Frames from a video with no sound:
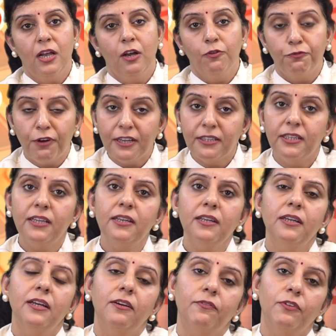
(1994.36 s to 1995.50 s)
Further,
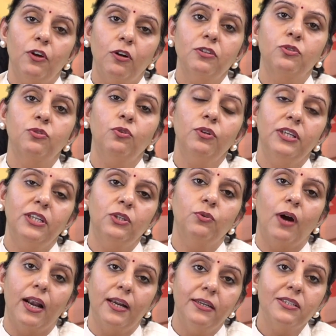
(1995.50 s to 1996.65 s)
we also need
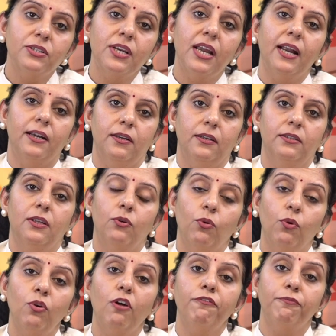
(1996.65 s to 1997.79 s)
to understand the
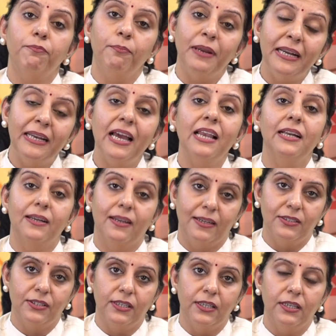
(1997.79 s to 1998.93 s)
role of media
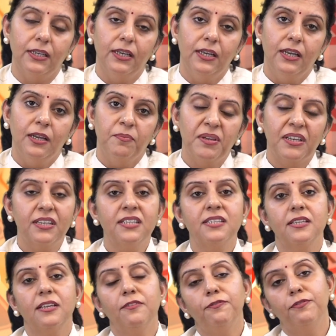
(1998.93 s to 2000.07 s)
literacy,
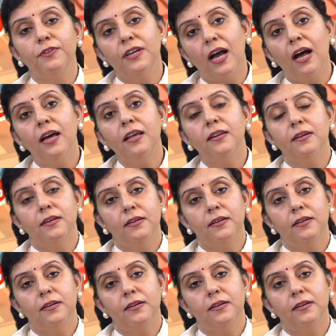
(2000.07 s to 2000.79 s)
because if we are